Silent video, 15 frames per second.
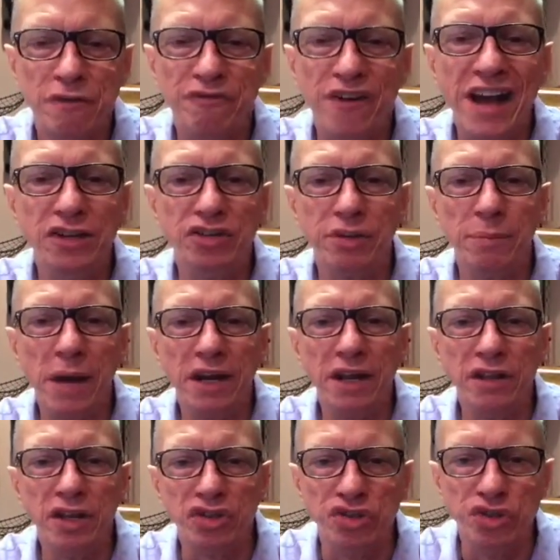Find somebody
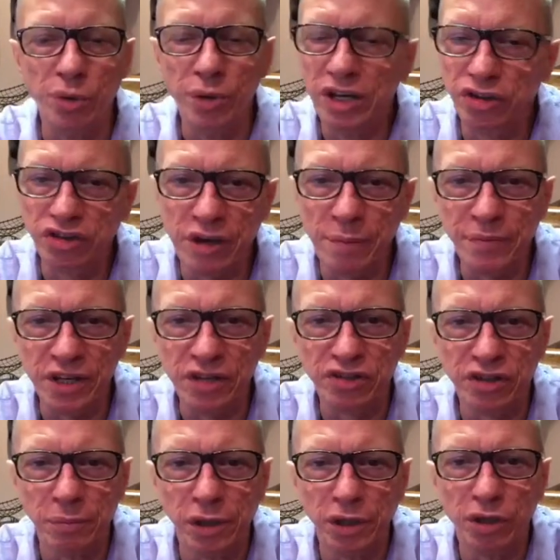that's doing something
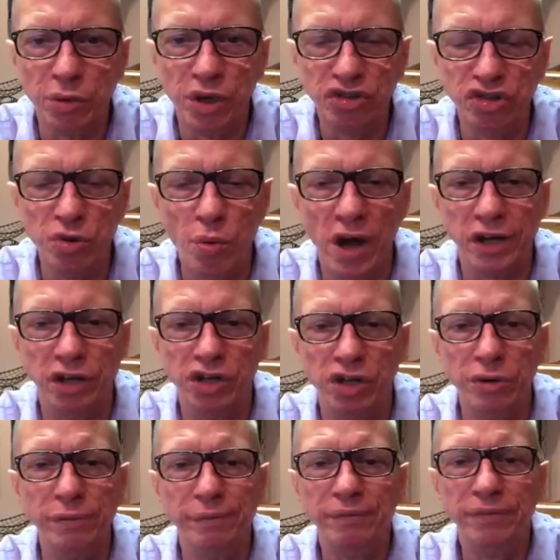similar to what you want to do.